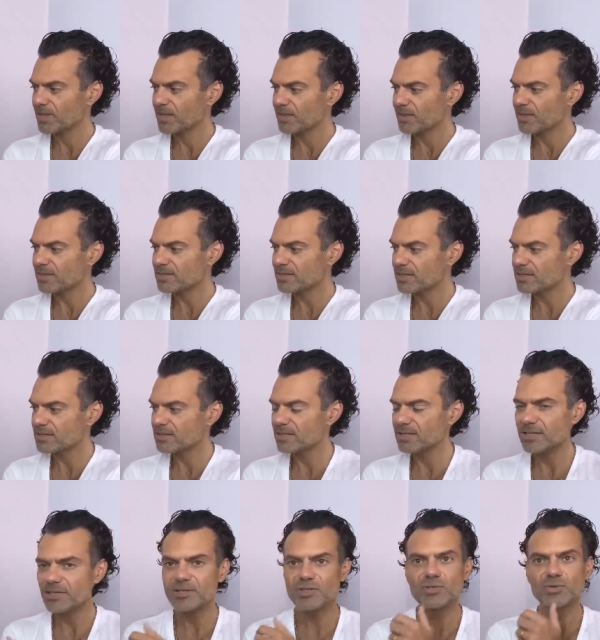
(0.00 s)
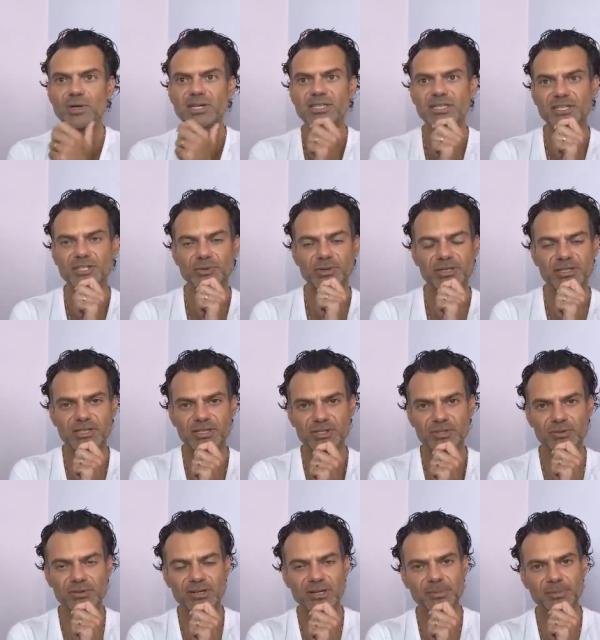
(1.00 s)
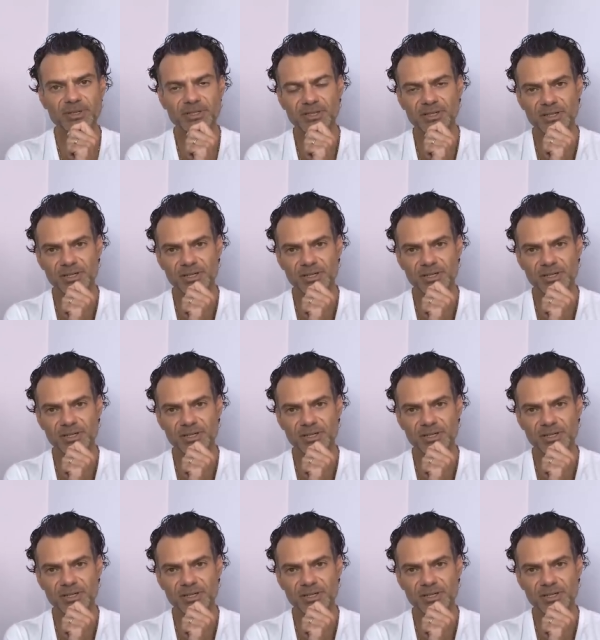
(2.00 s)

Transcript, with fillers: This is the 2022 limited